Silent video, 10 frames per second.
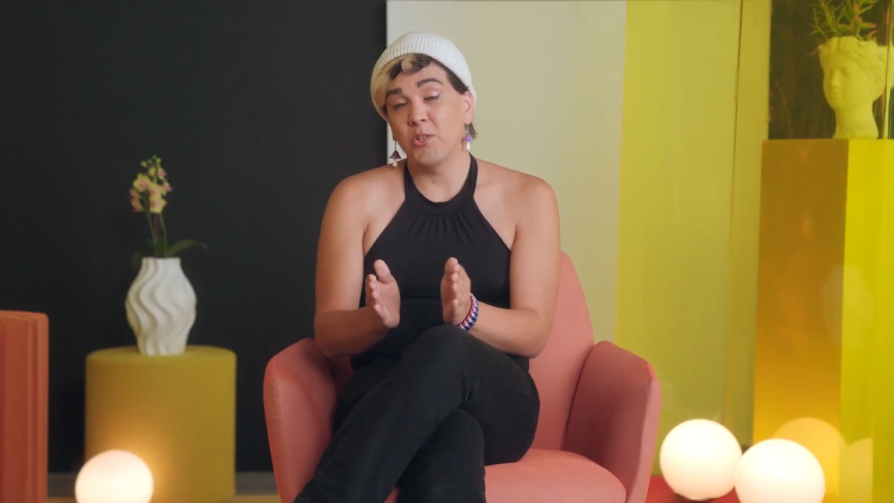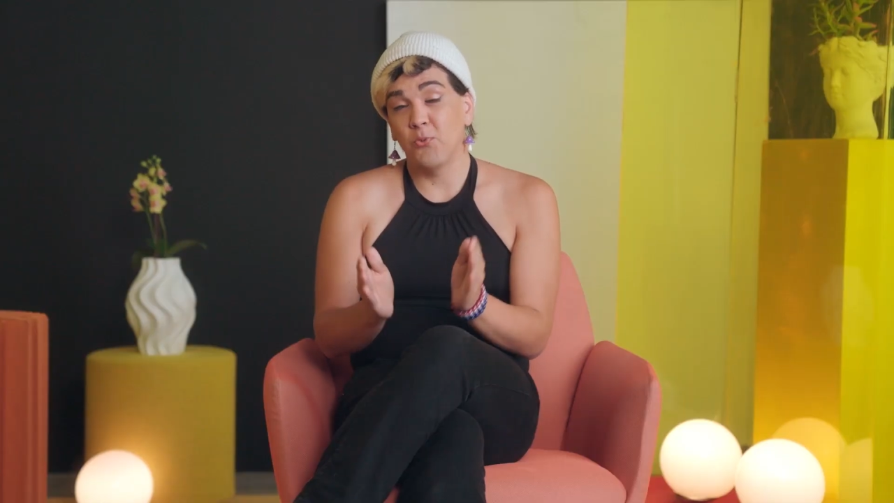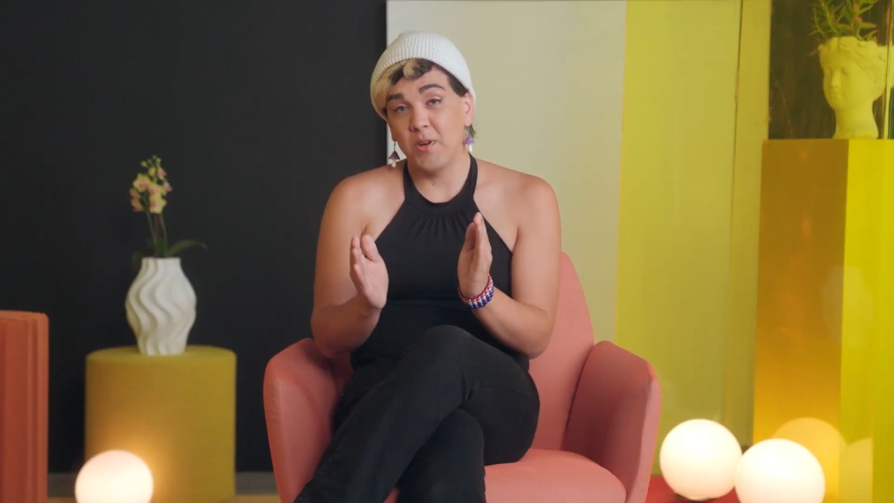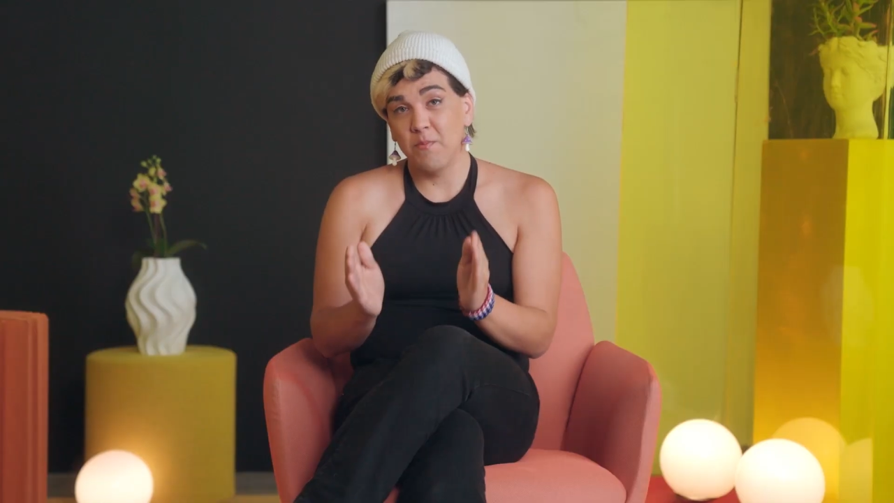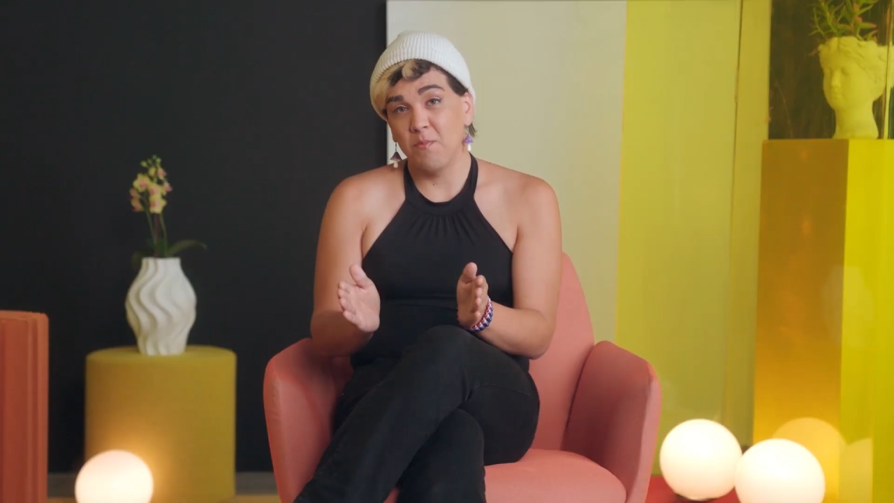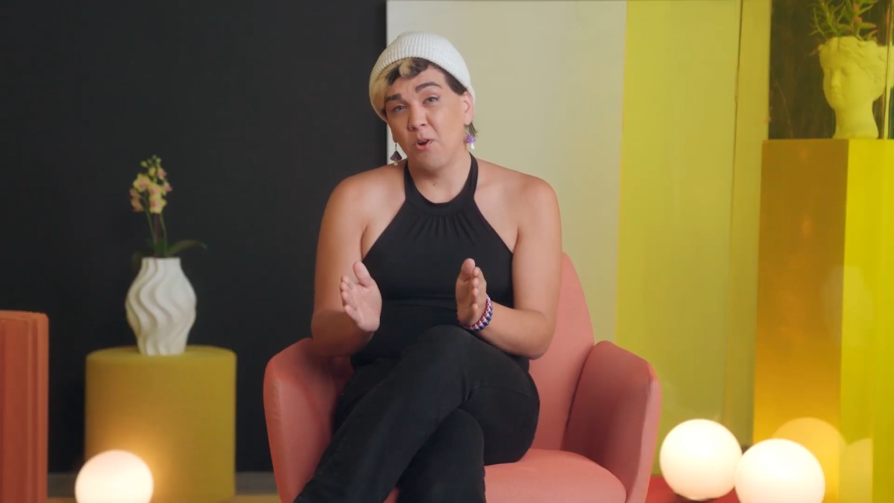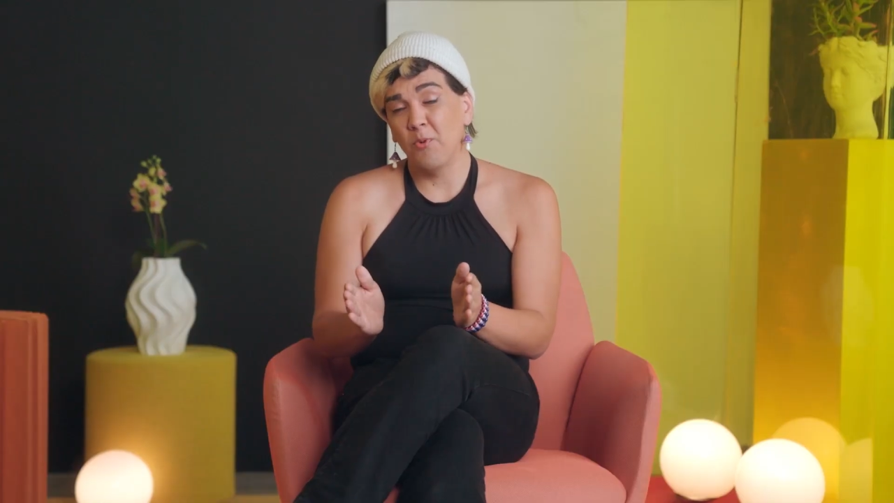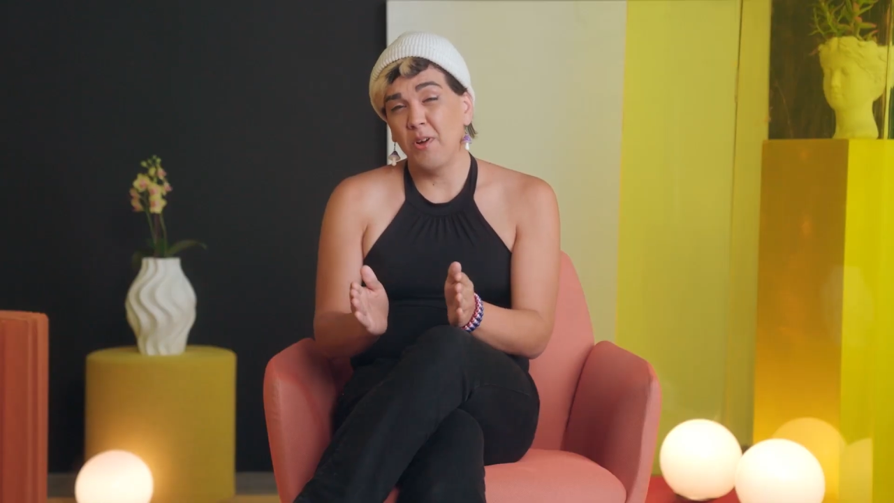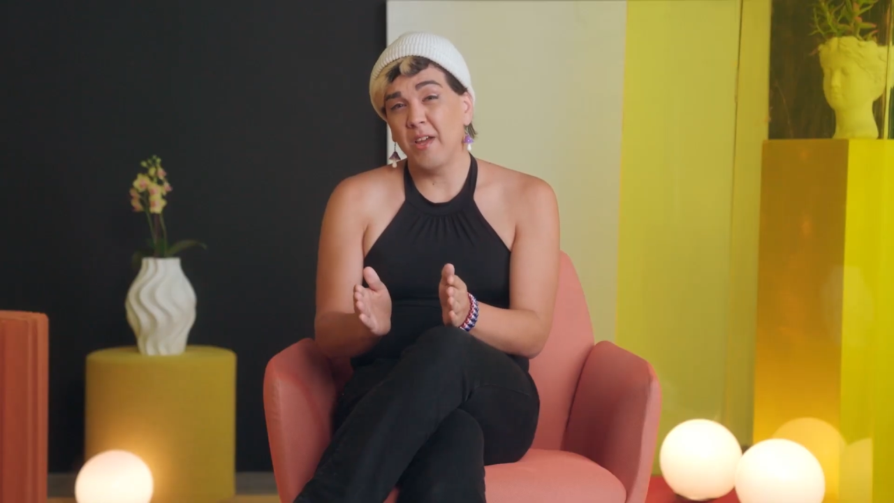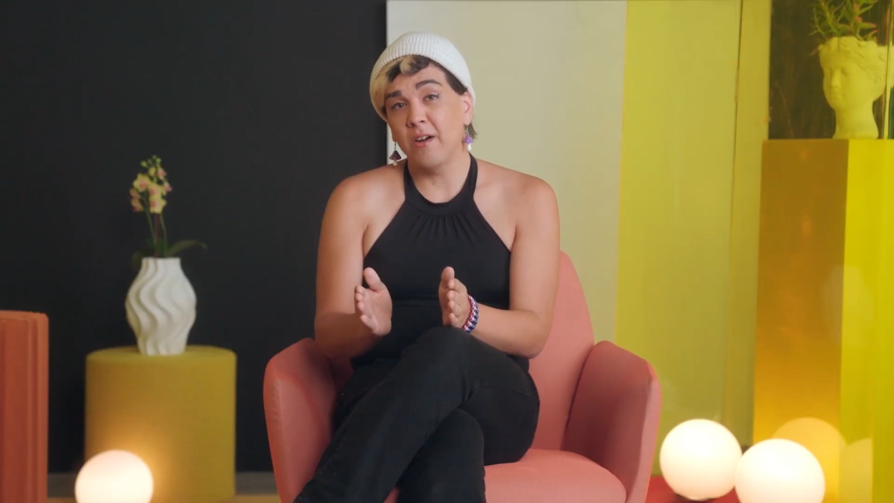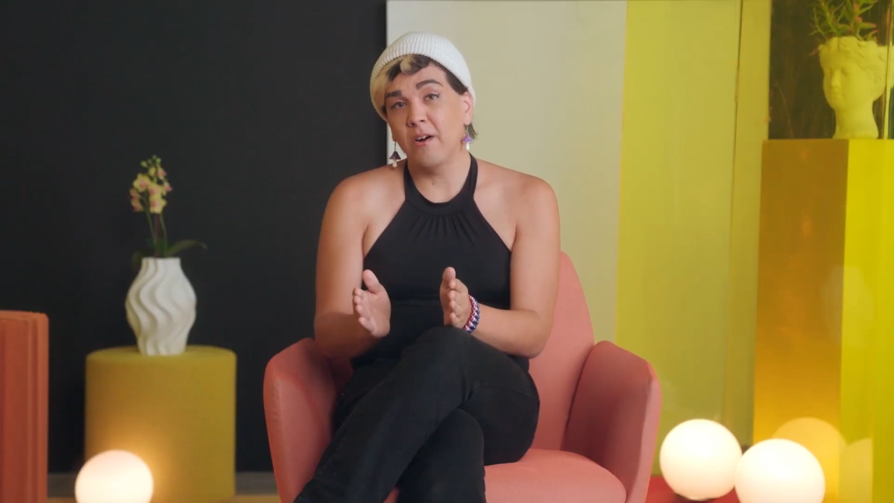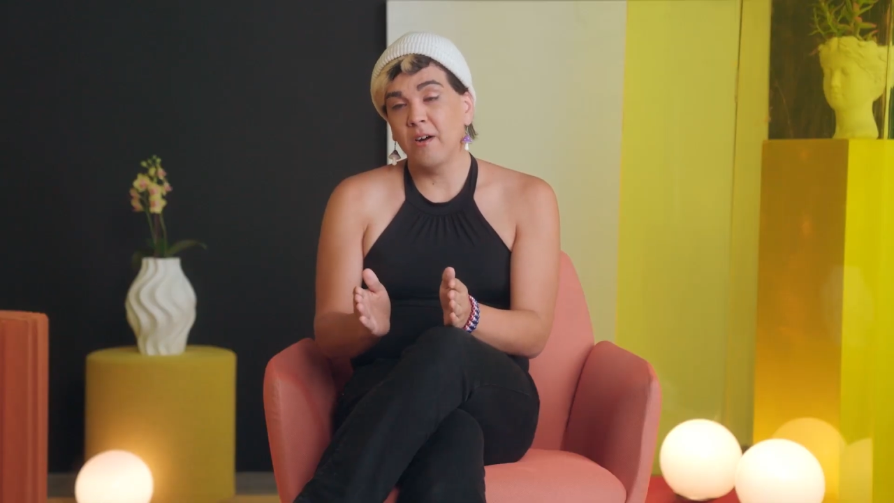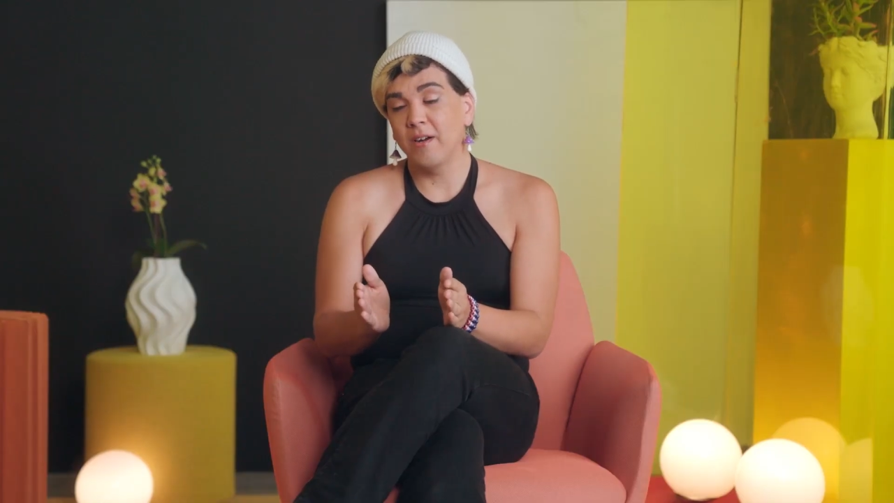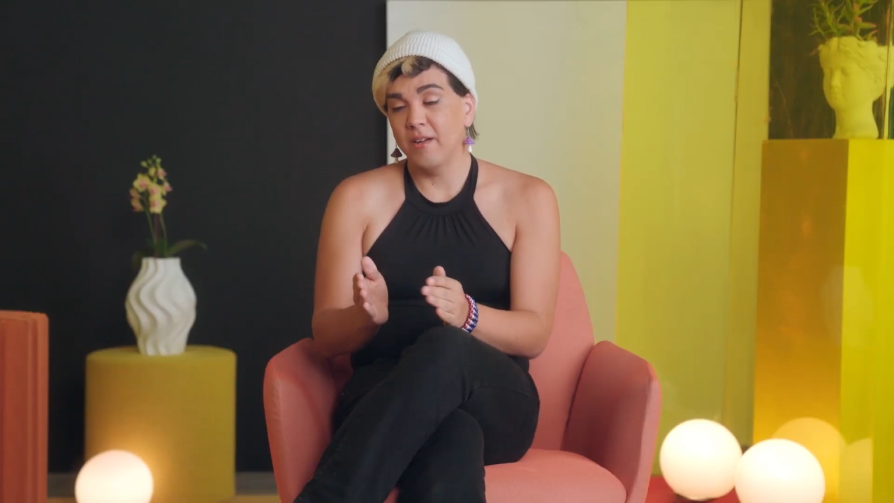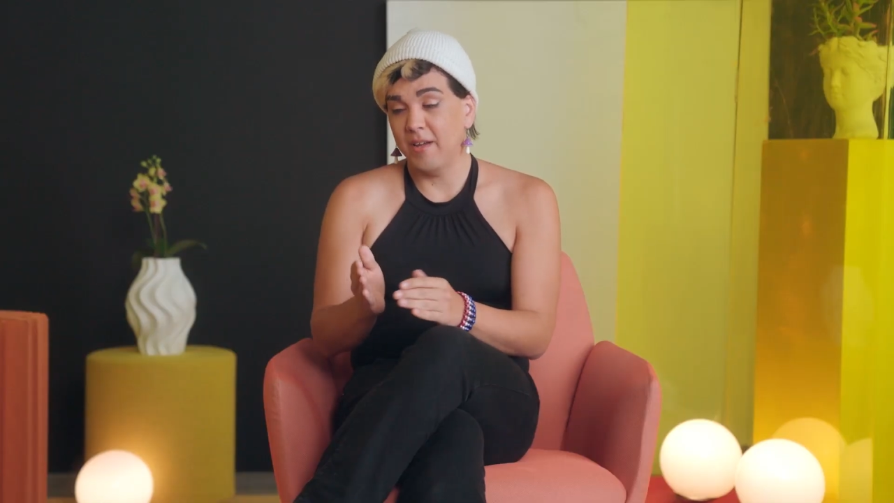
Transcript: between mobile AR